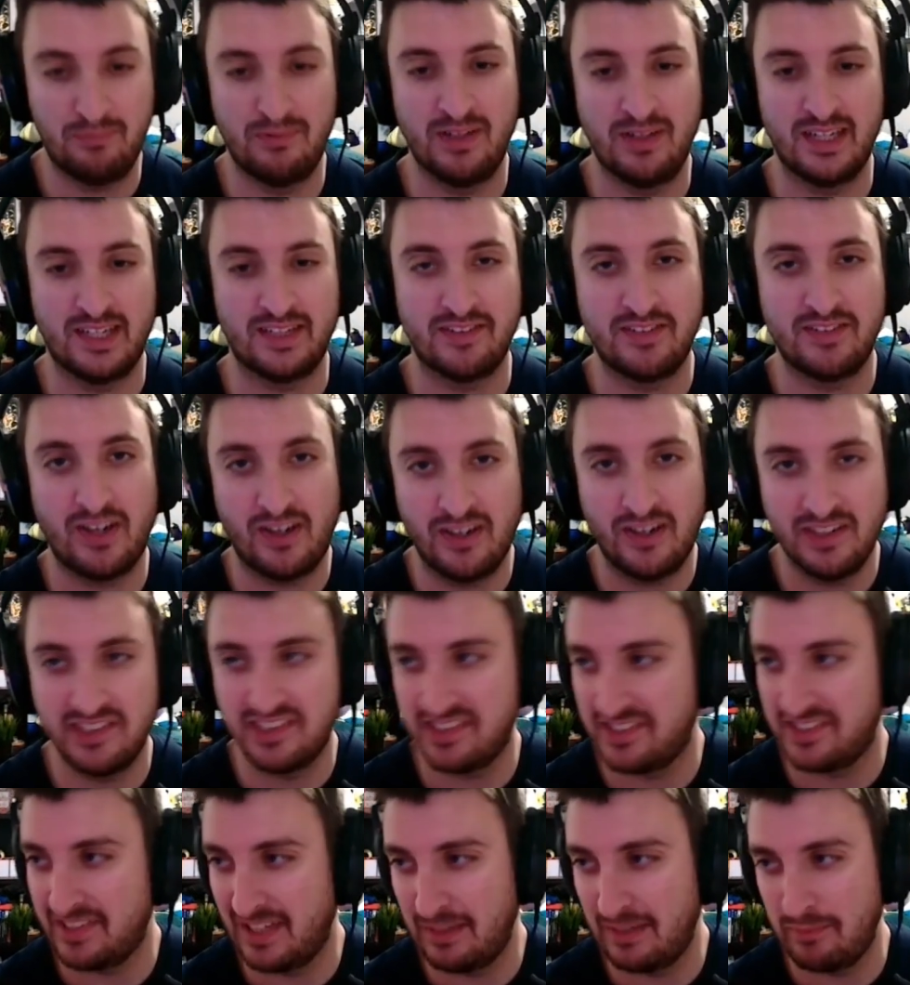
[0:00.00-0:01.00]
We got tons of
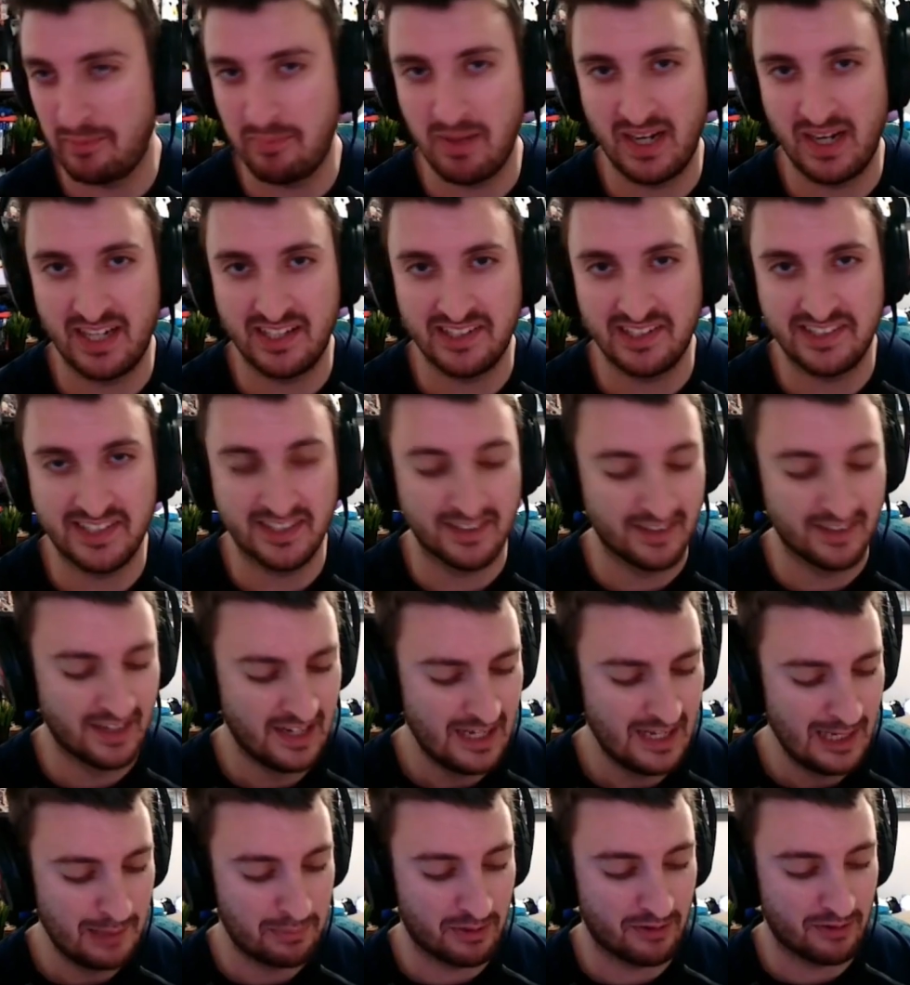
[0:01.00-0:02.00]
slabby patties here,
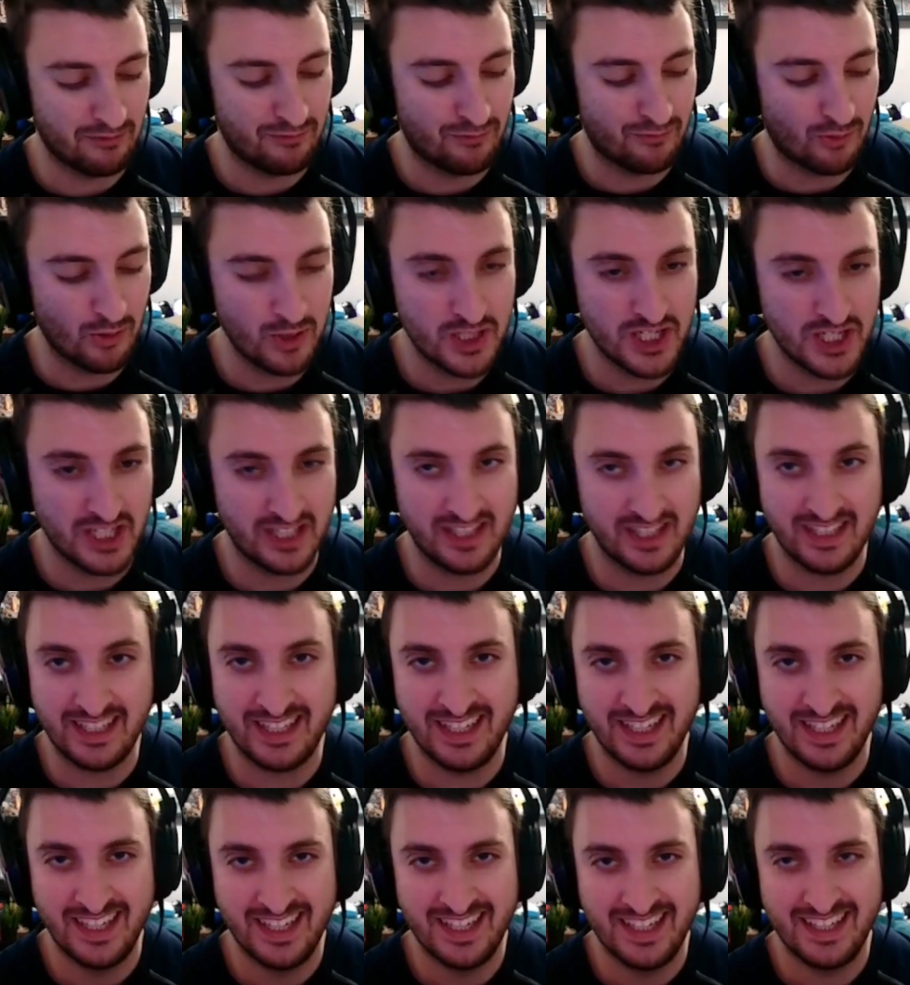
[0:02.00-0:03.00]
but
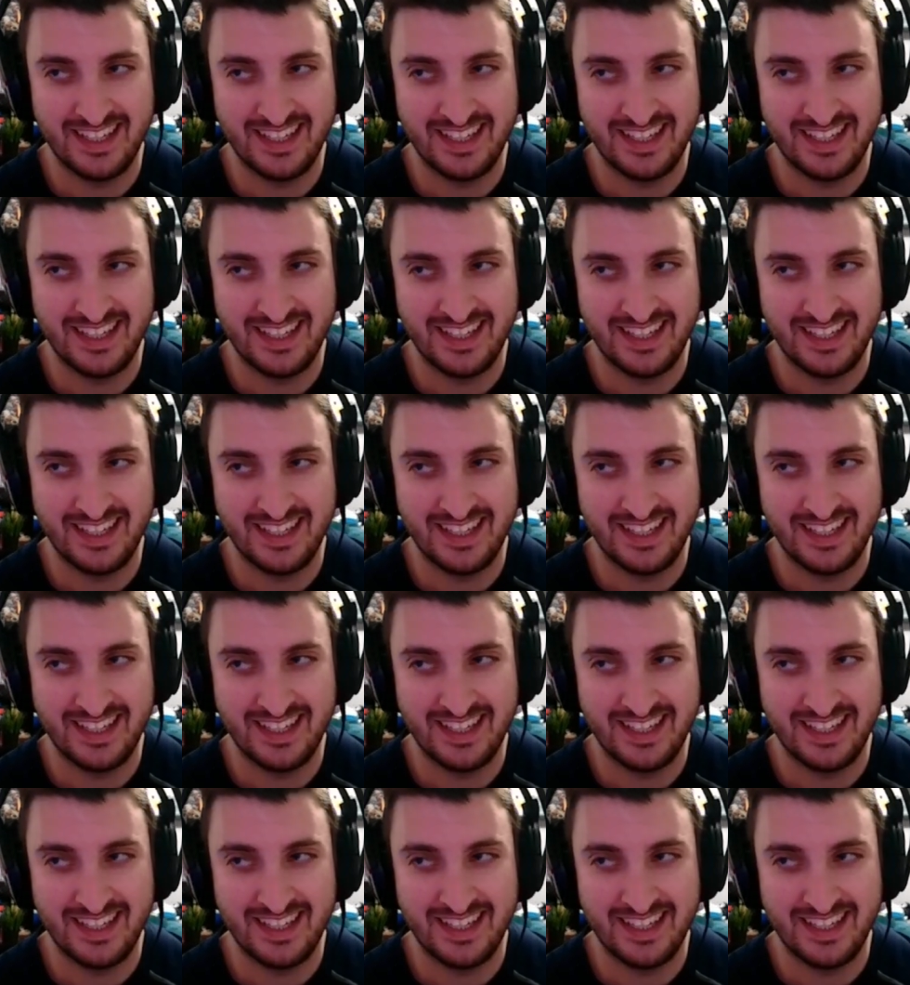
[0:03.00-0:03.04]
unfortunately,